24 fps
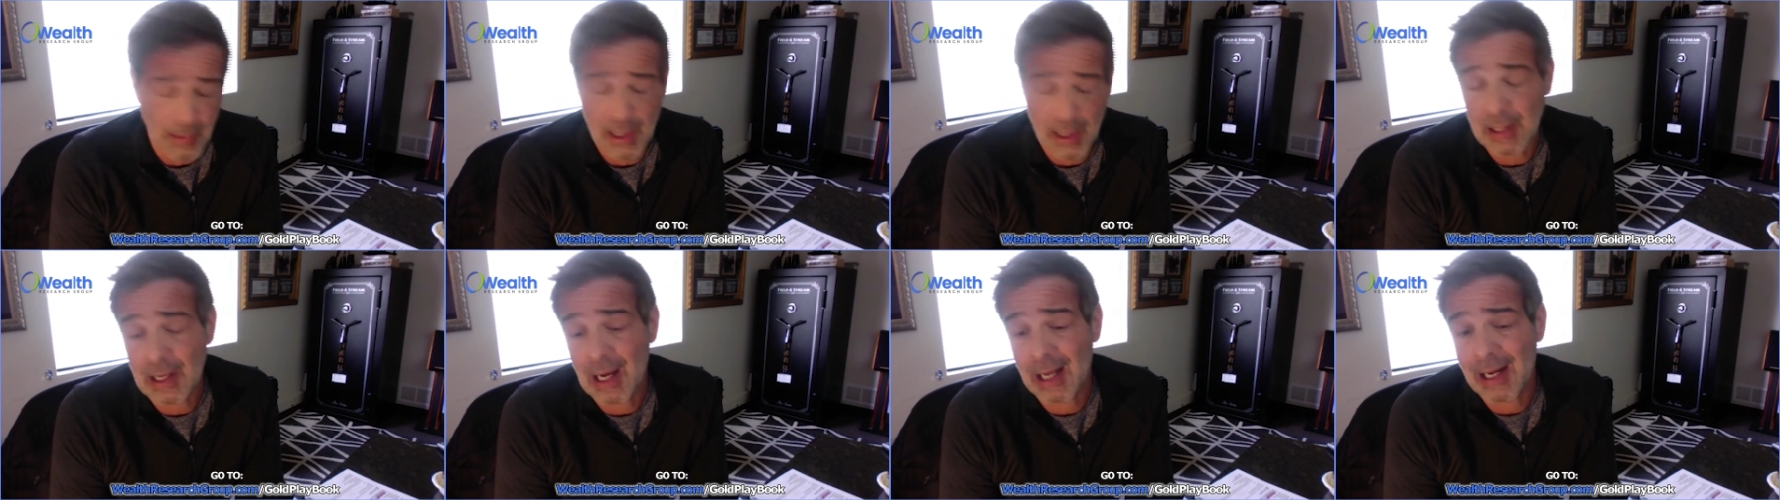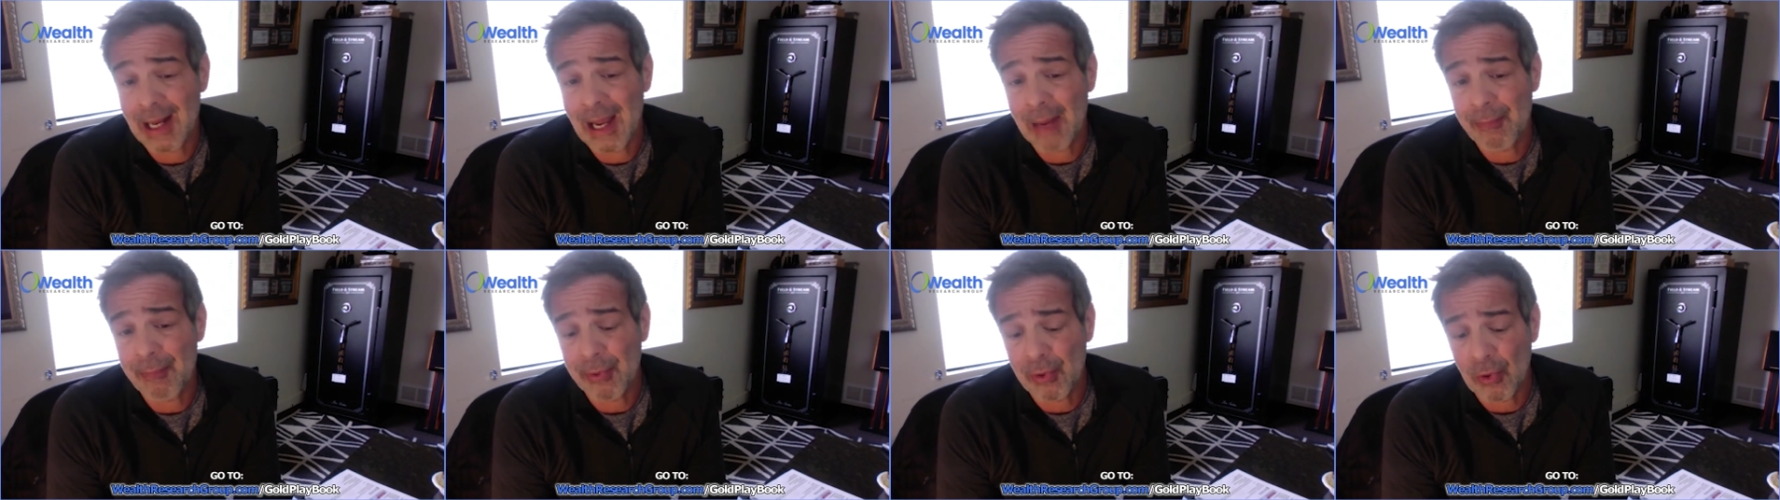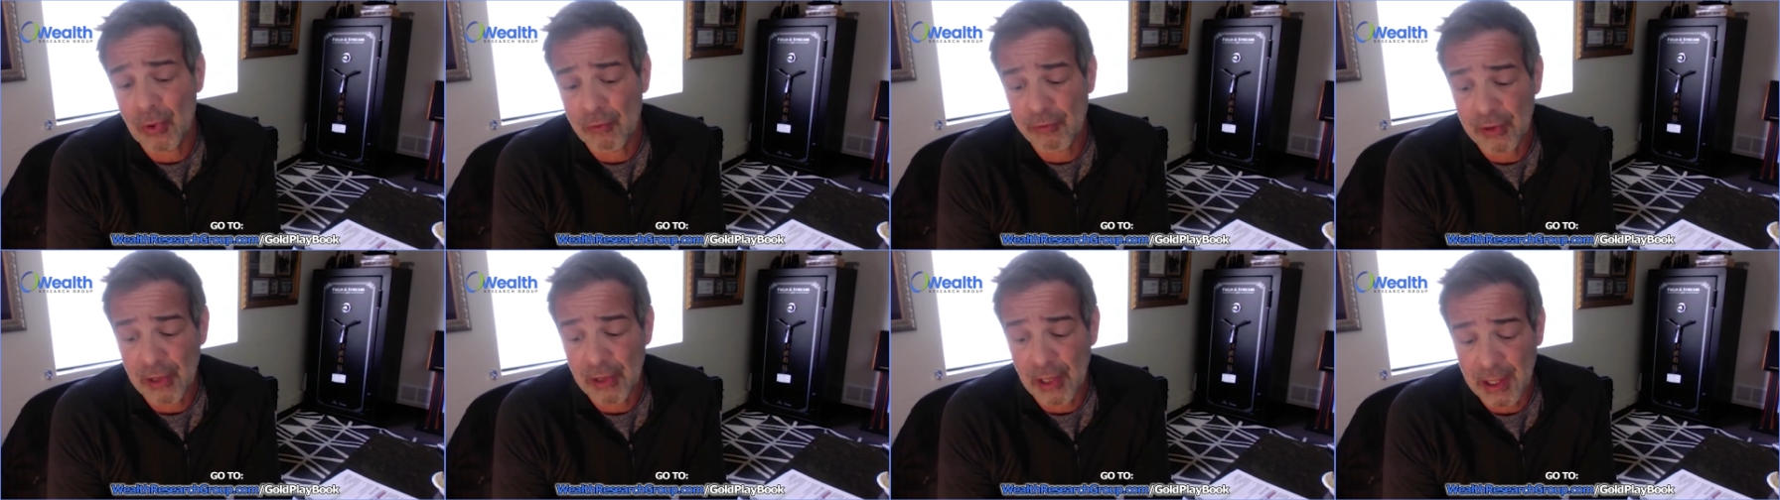It may not
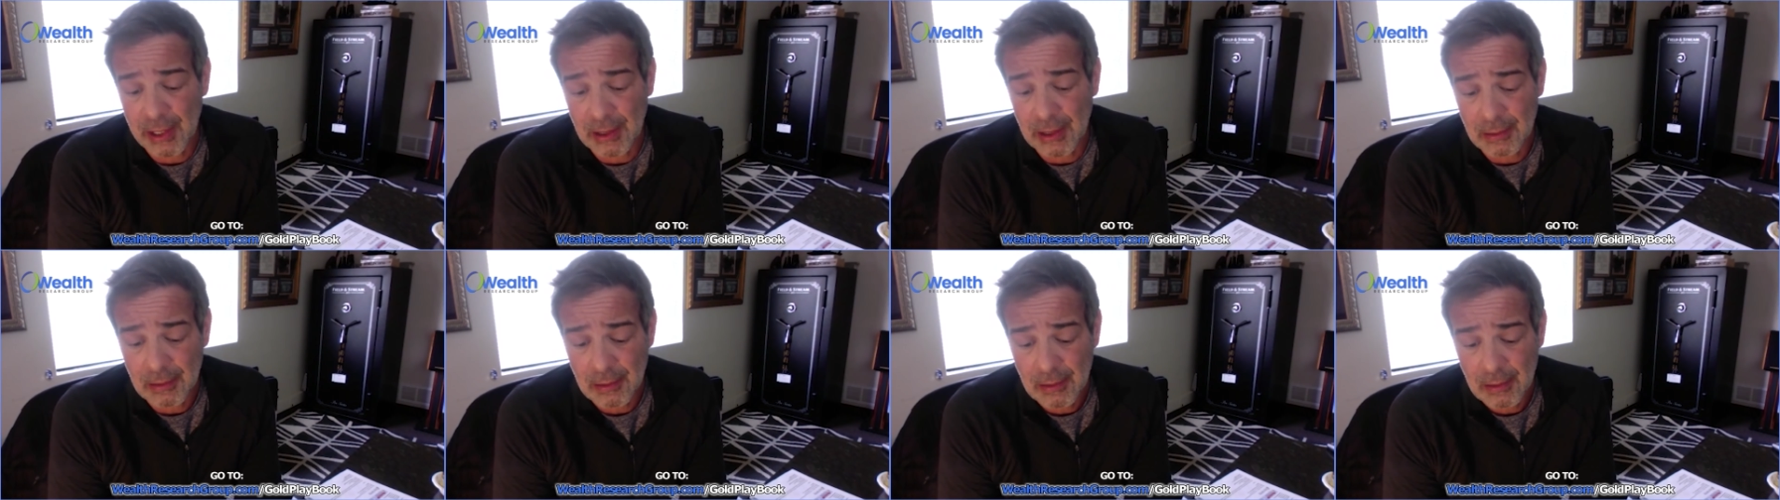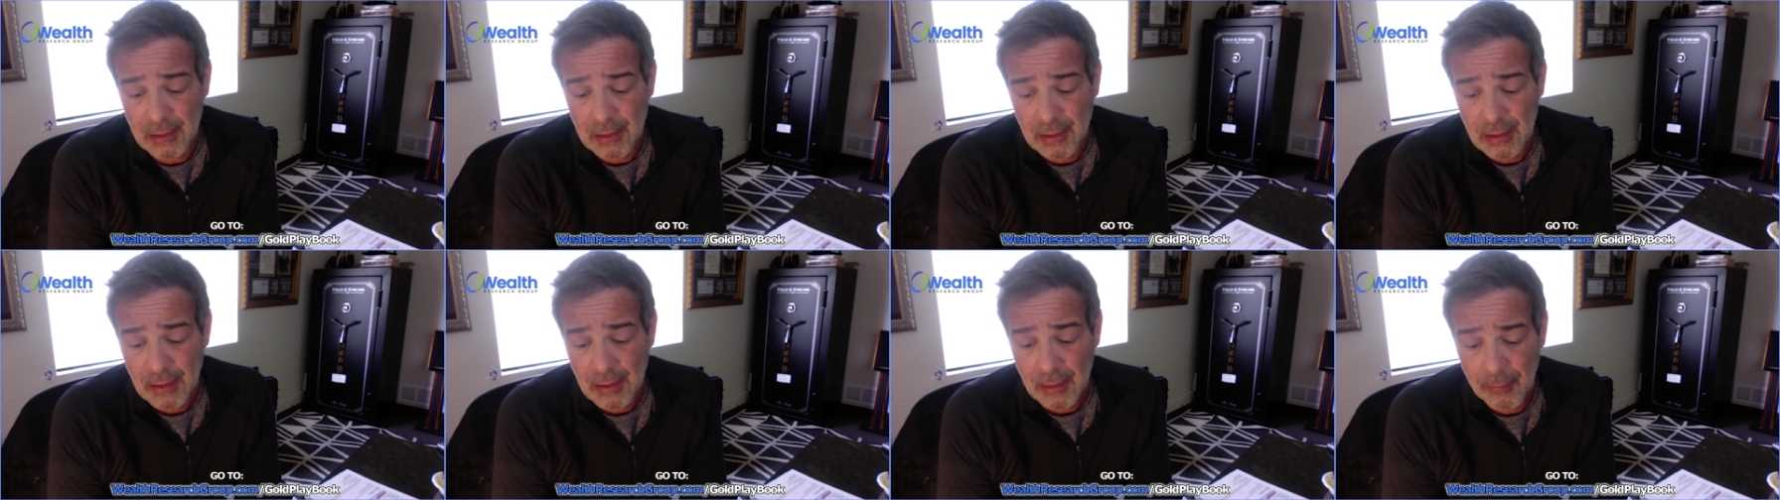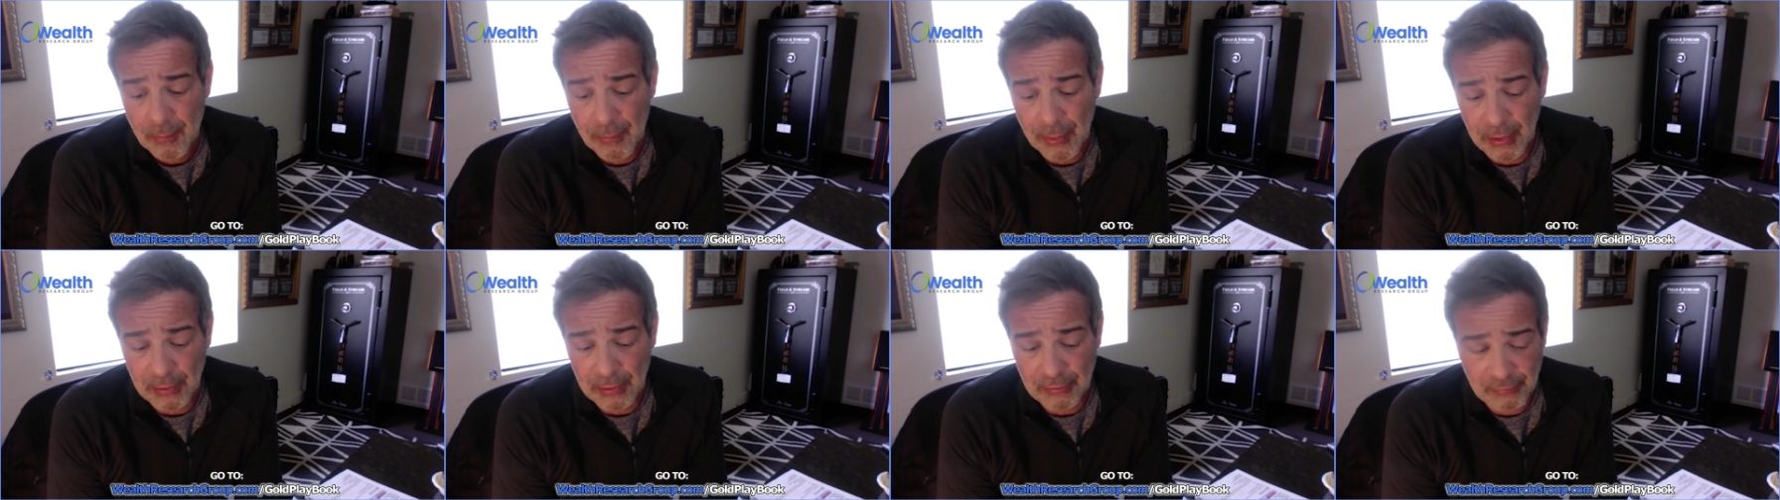happen overnight,
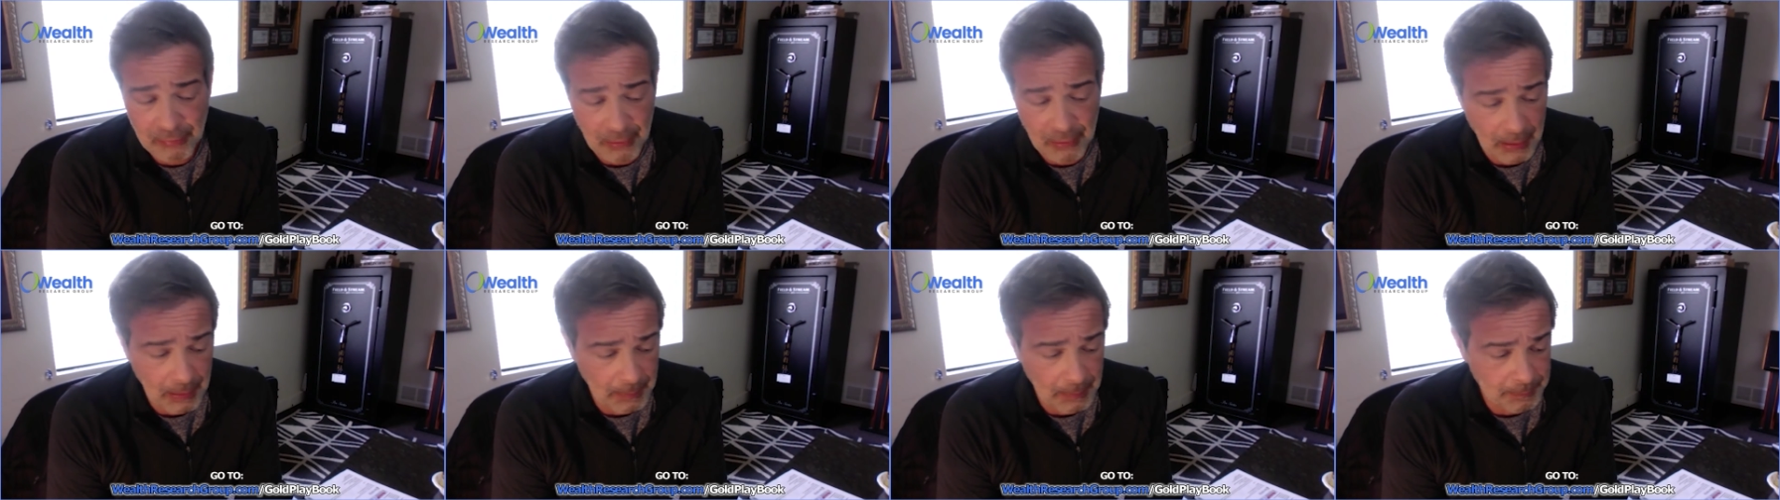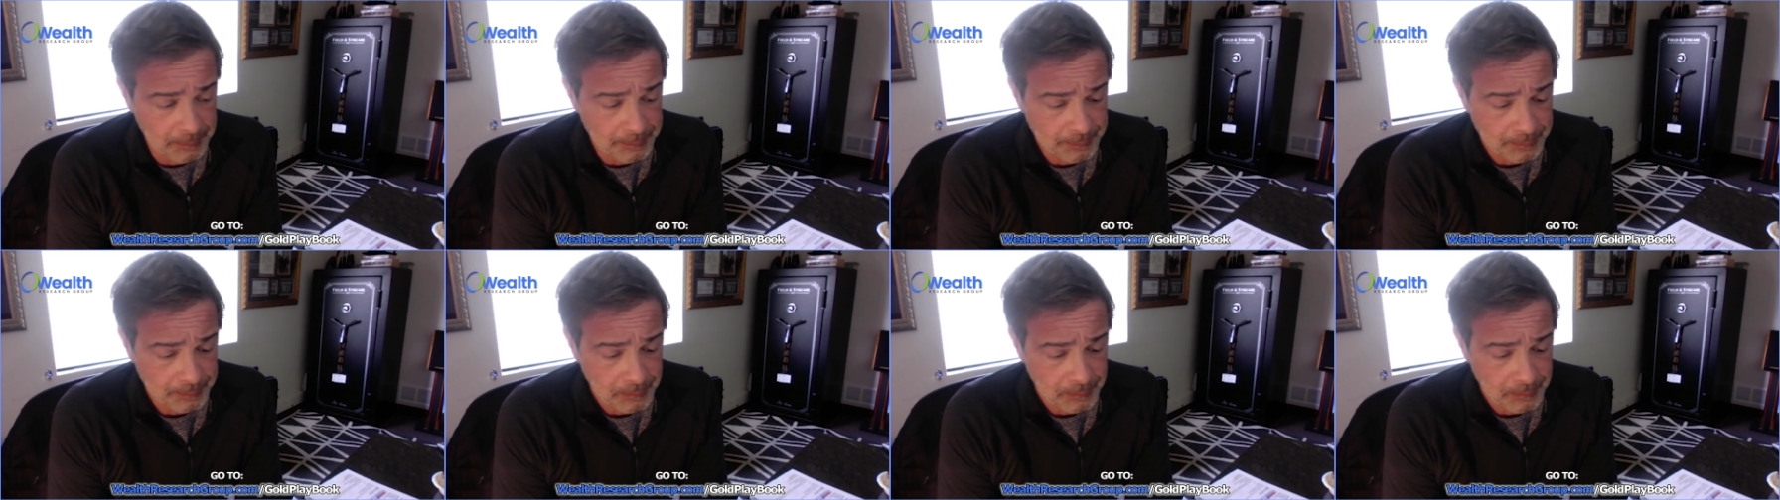but